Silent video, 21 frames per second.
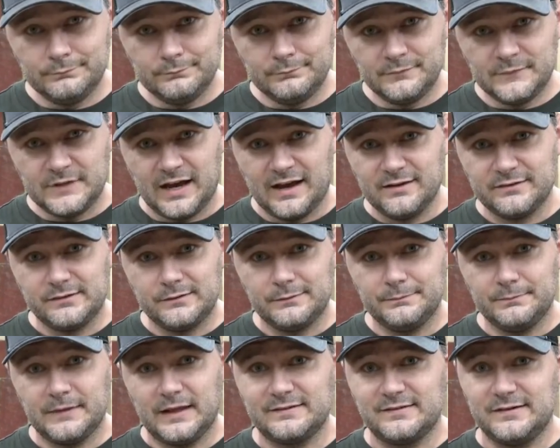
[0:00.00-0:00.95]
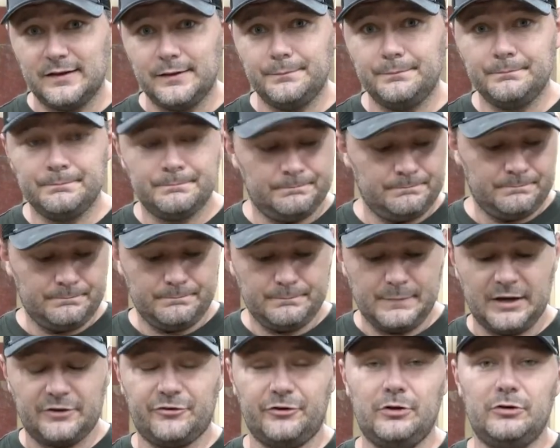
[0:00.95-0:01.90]
guys, that's it.
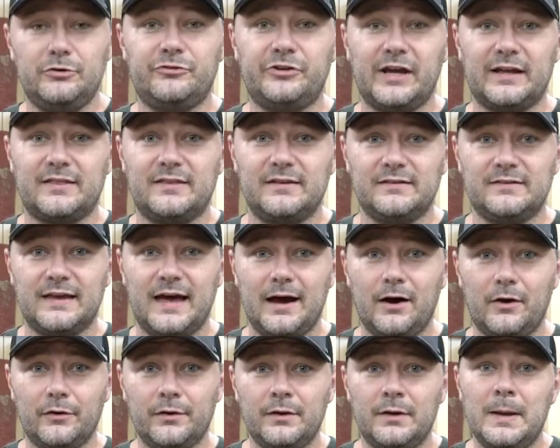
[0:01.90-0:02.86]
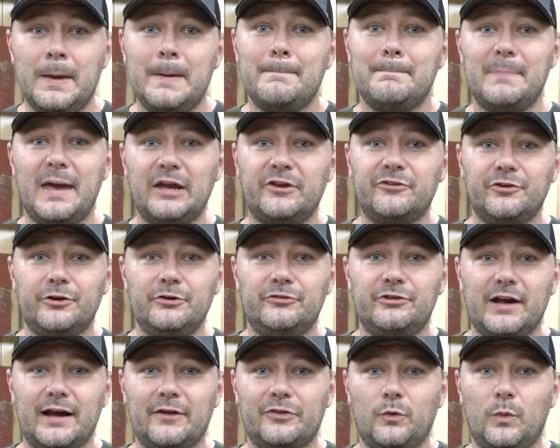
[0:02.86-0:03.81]
Make sure you check this out. Make sure you
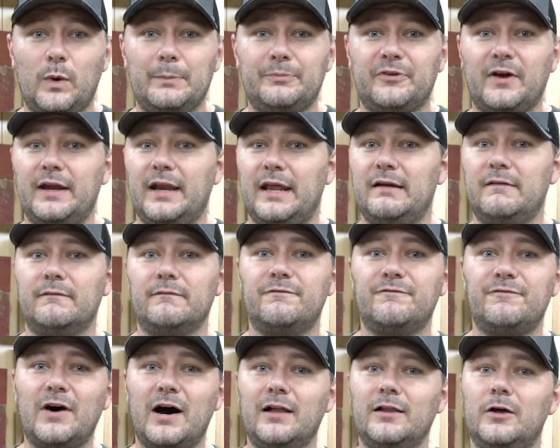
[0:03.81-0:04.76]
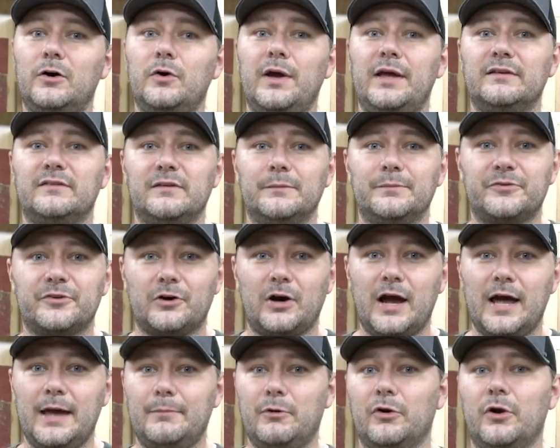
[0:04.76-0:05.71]
check out the website and follow and
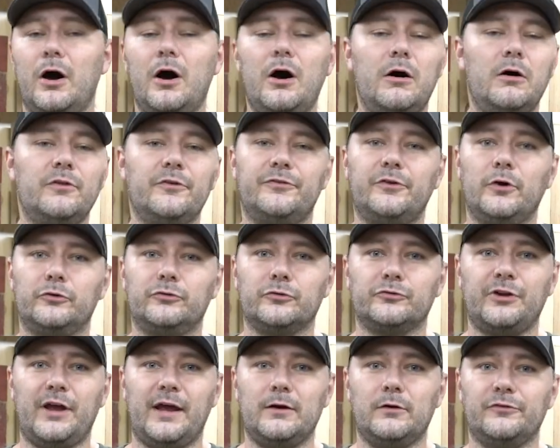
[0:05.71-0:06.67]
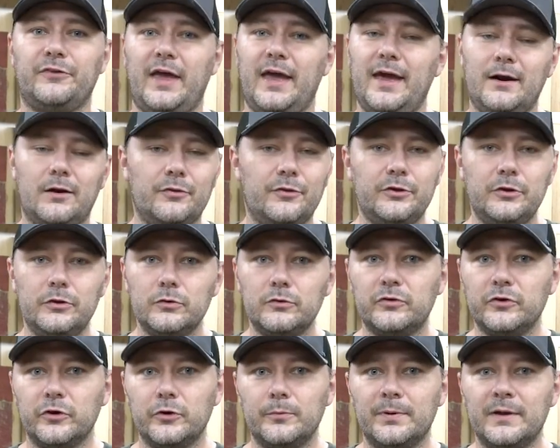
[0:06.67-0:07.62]
subscribe on all the social channels and on the
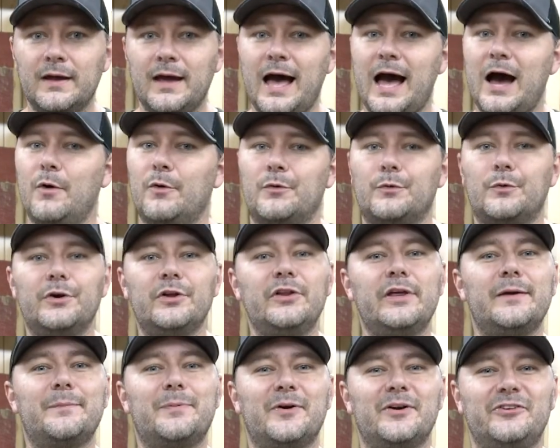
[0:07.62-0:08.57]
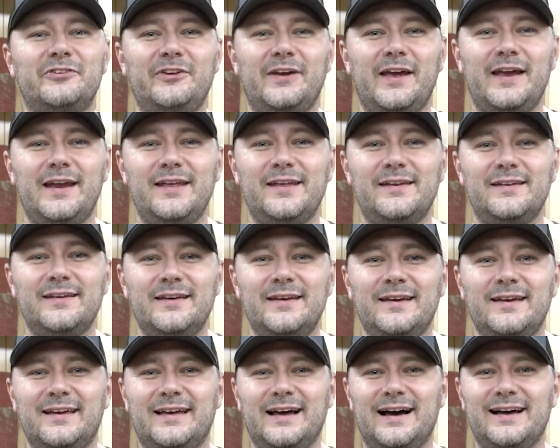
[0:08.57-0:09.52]
YouTube. I would really appreciate it.
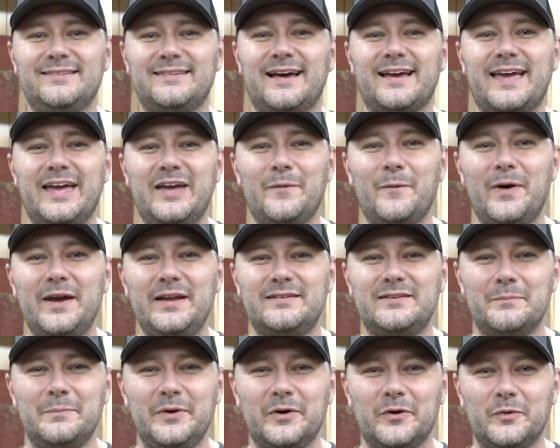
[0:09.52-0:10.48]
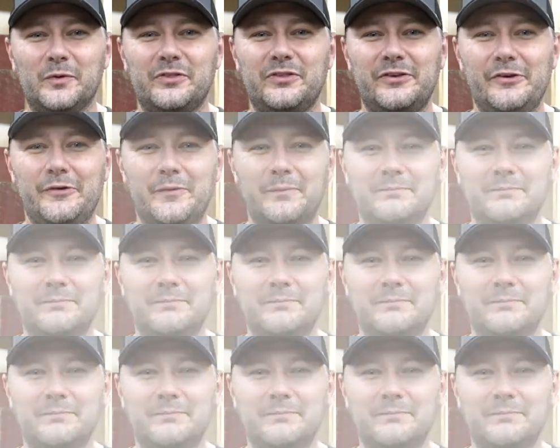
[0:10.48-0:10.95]
Guys, I can't wait to build with you.